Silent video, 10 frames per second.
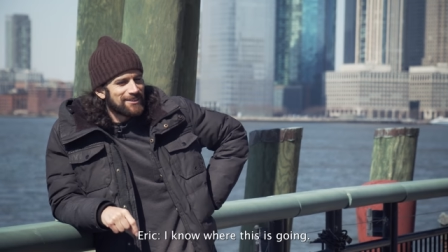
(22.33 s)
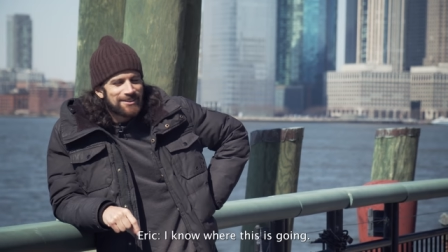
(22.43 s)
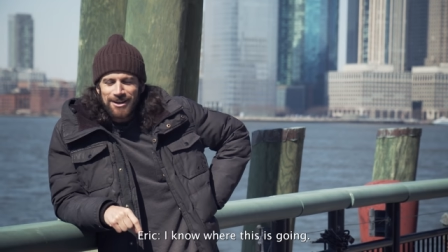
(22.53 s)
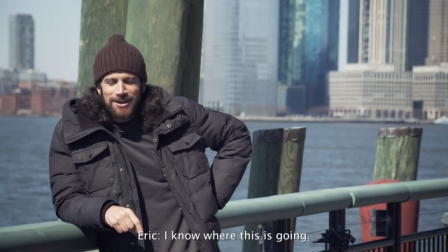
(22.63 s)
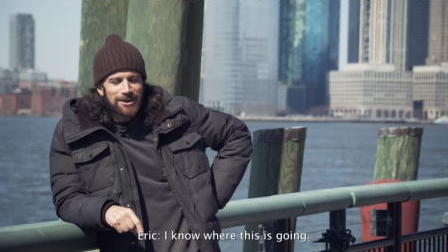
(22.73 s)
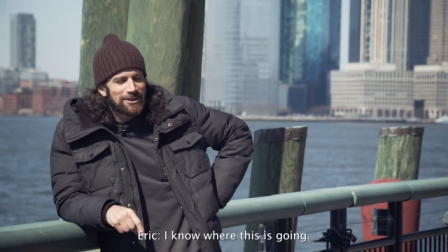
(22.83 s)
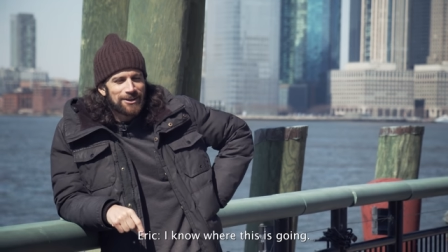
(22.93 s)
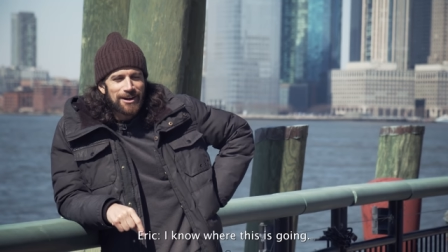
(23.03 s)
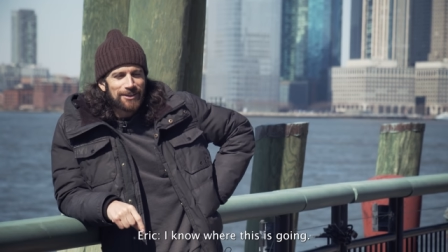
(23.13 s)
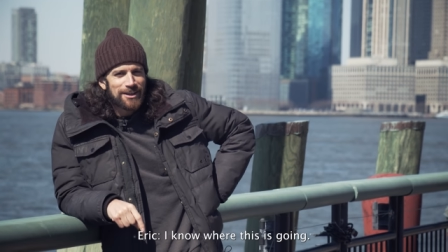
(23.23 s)
No,
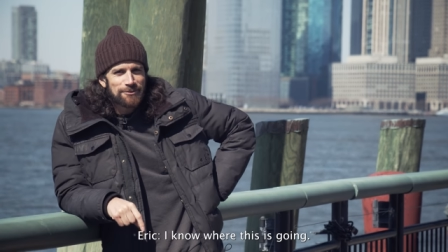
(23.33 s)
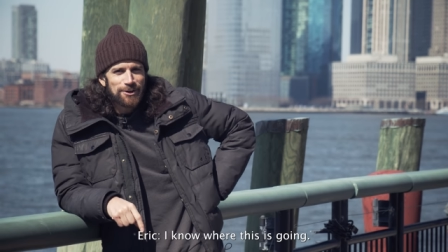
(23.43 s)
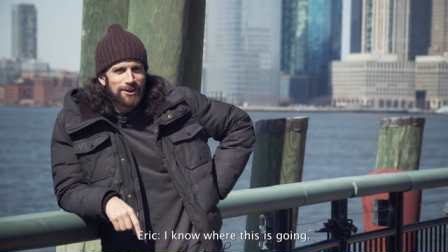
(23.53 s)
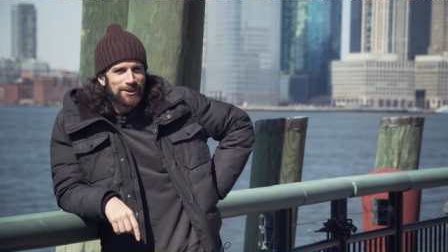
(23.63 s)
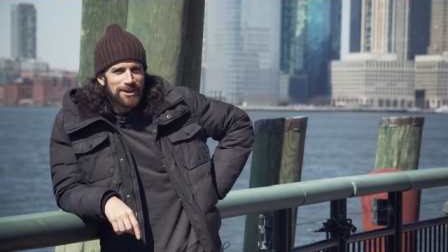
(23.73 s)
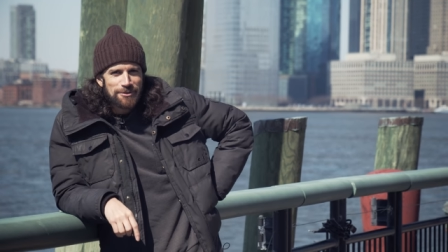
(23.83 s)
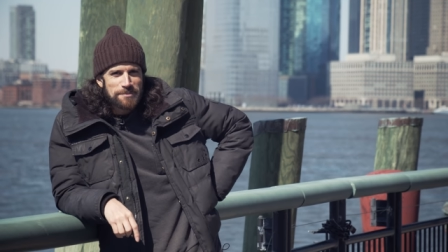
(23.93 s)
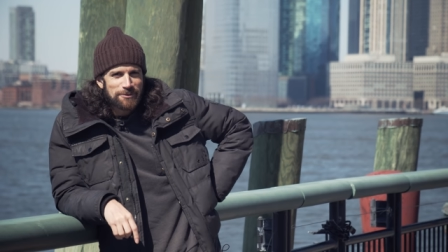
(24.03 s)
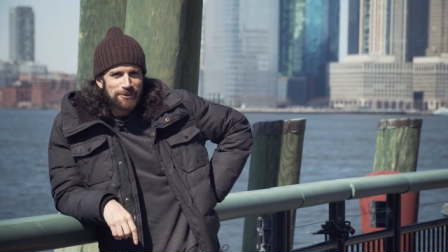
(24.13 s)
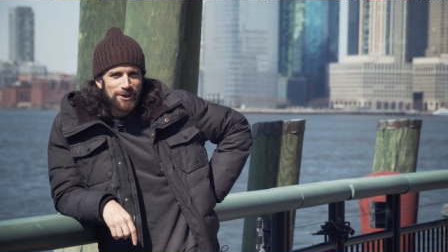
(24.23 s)
no, I'll never, I'll never
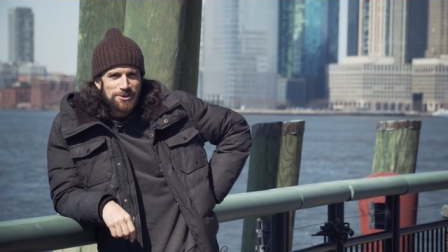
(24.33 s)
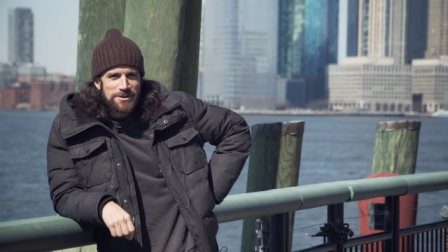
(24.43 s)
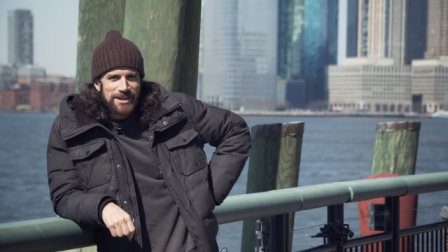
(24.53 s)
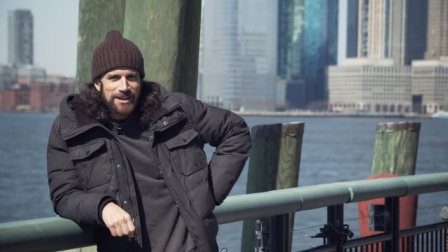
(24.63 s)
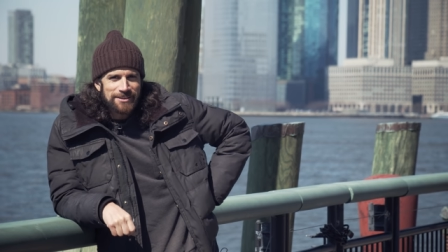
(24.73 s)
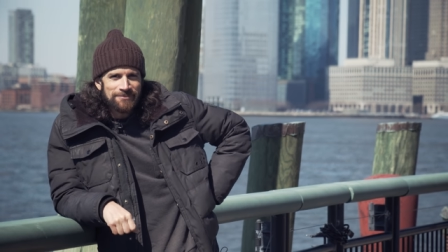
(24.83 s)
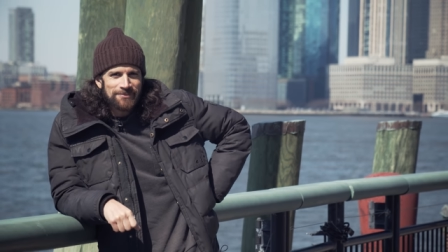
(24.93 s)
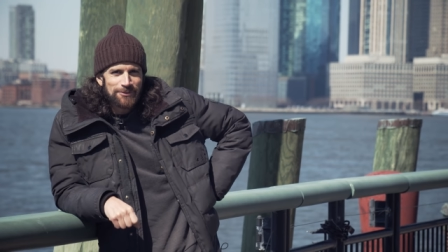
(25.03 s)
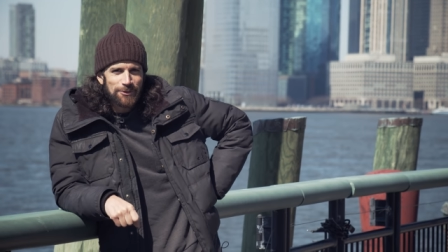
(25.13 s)
make fun of you again